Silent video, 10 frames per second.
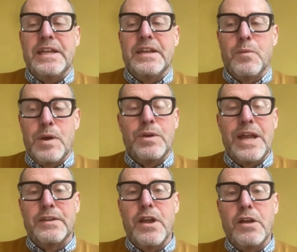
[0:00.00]
will get
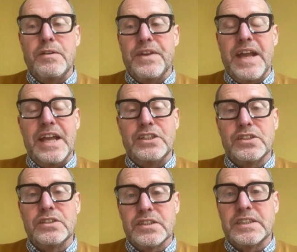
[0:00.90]
a
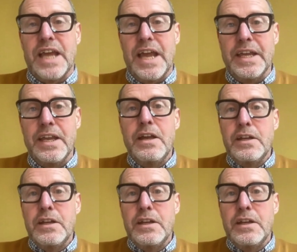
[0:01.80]
notification to say